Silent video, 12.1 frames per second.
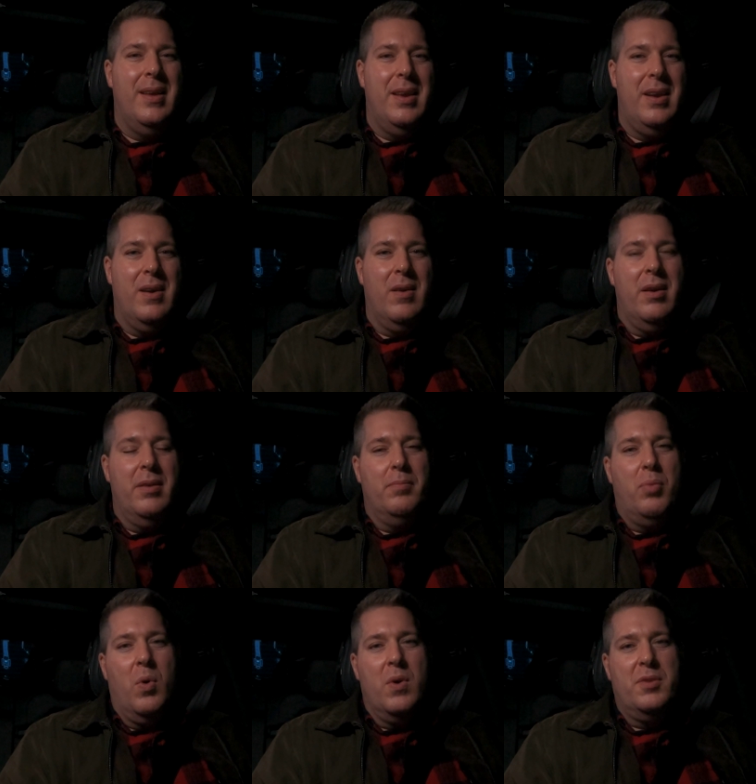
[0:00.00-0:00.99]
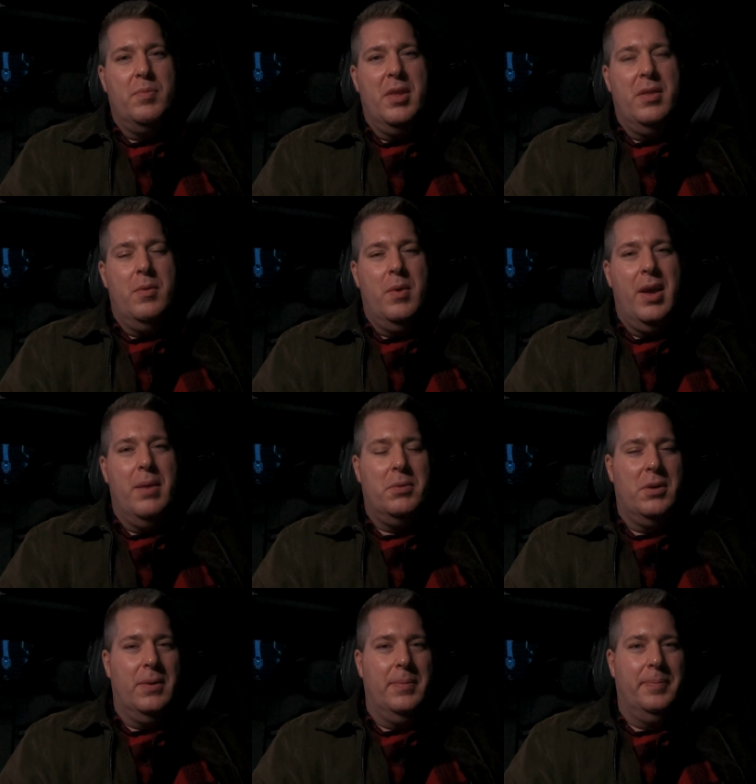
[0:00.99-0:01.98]
here in Portsmouth, New
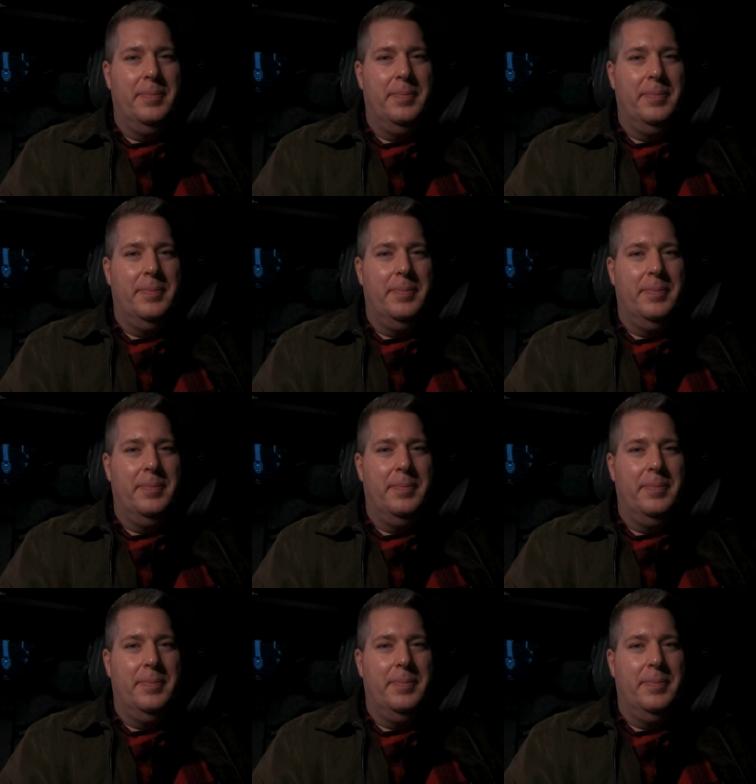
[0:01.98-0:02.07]
Hampshire.